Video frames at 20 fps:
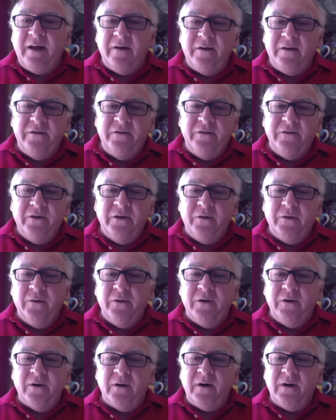in the
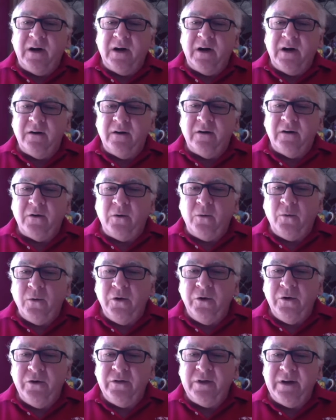lower
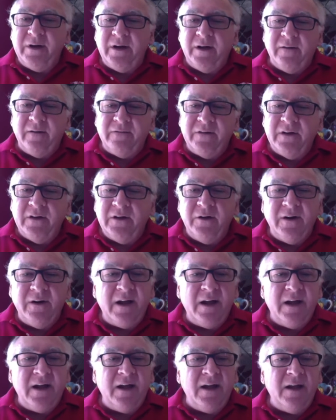corner there, figure
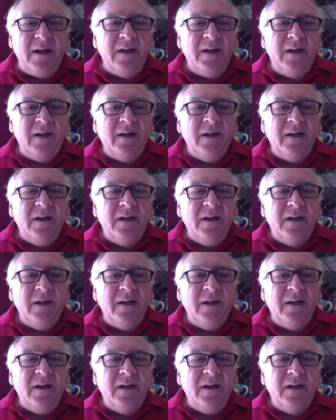A,